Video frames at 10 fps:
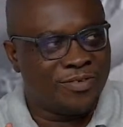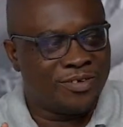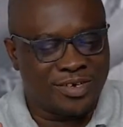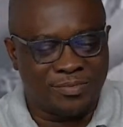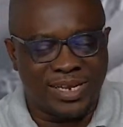
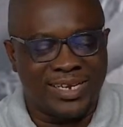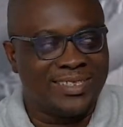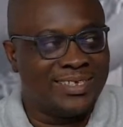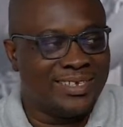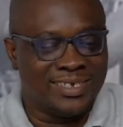
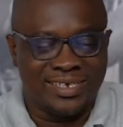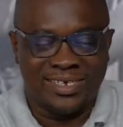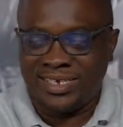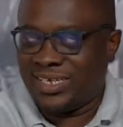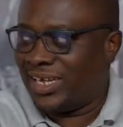criminality
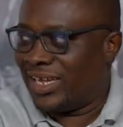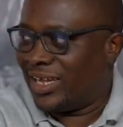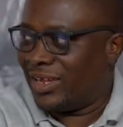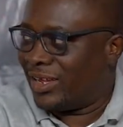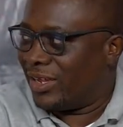
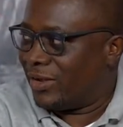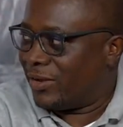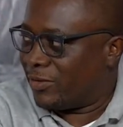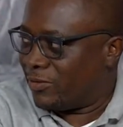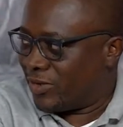
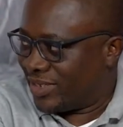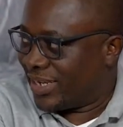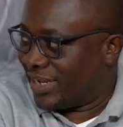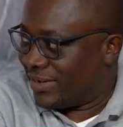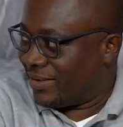
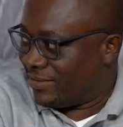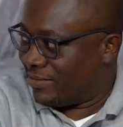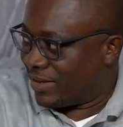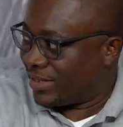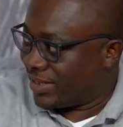concerning
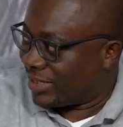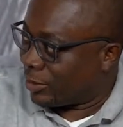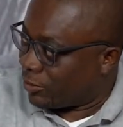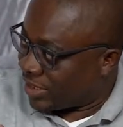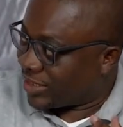the
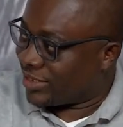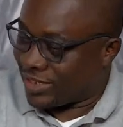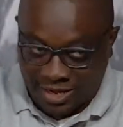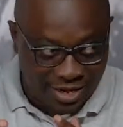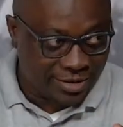
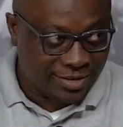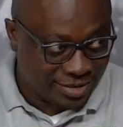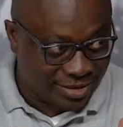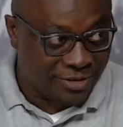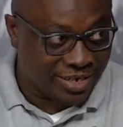circumstances
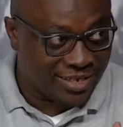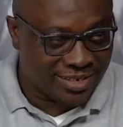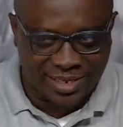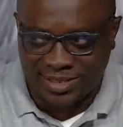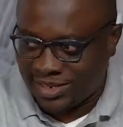surrounding
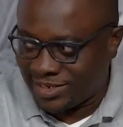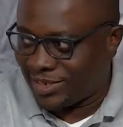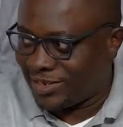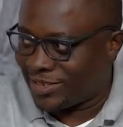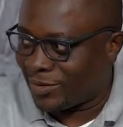his death,
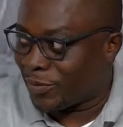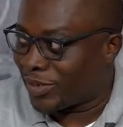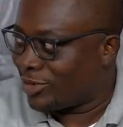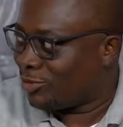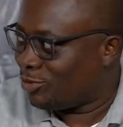there's a proper
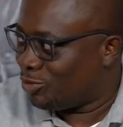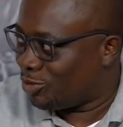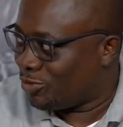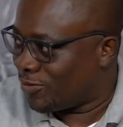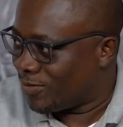thing to
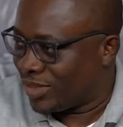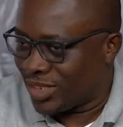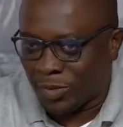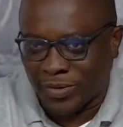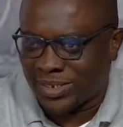do.
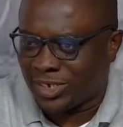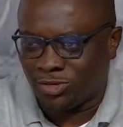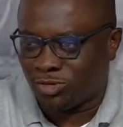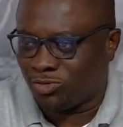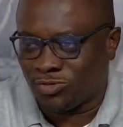The proper thing is
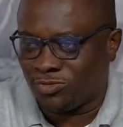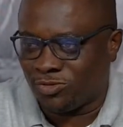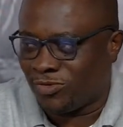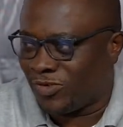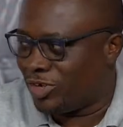not to
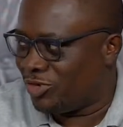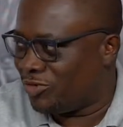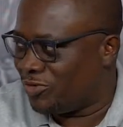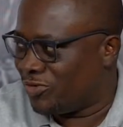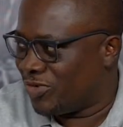go on
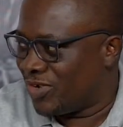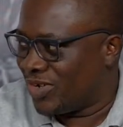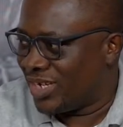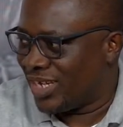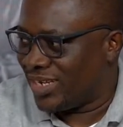radio
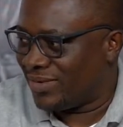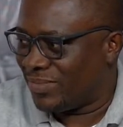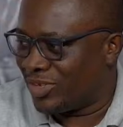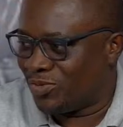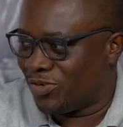and
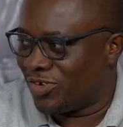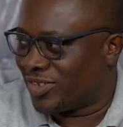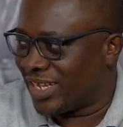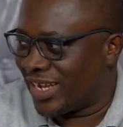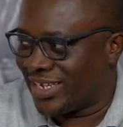make
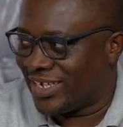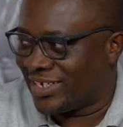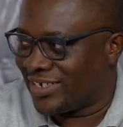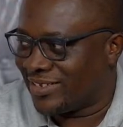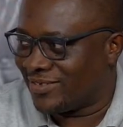spurious
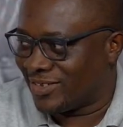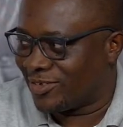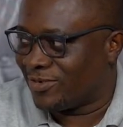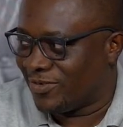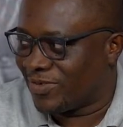allegations. So
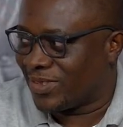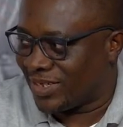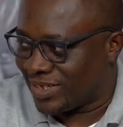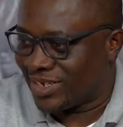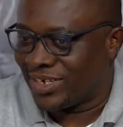if you
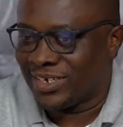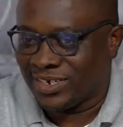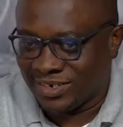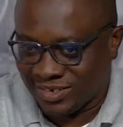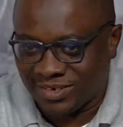think
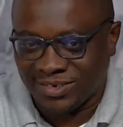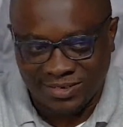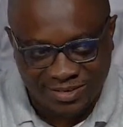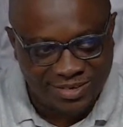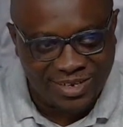
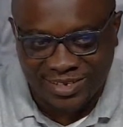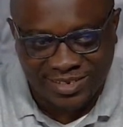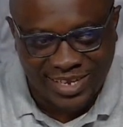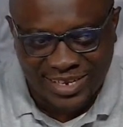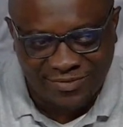
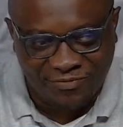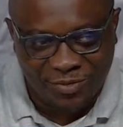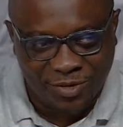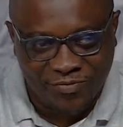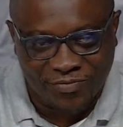there's any
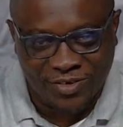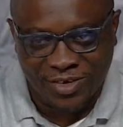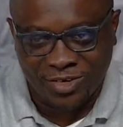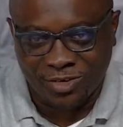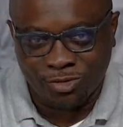form of
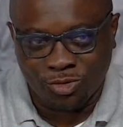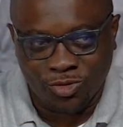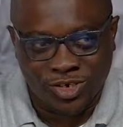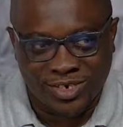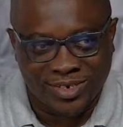
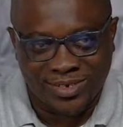untoward